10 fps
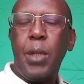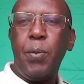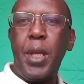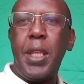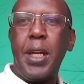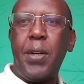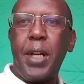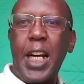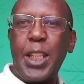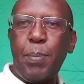with their
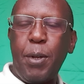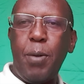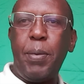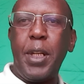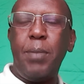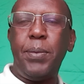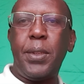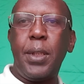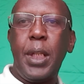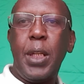drugs
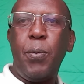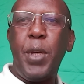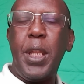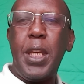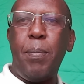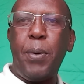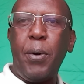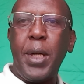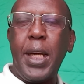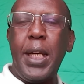problems, with their
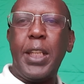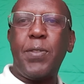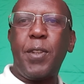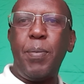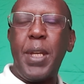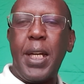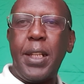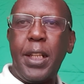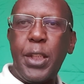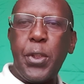brokenness from their
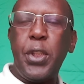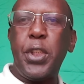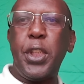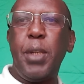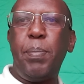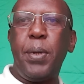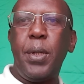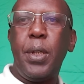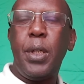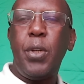relationship,
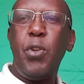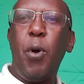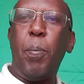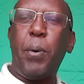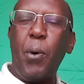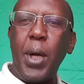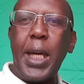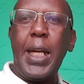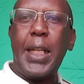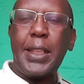
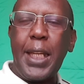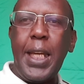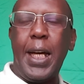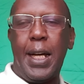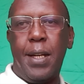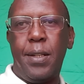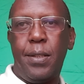broken as they are.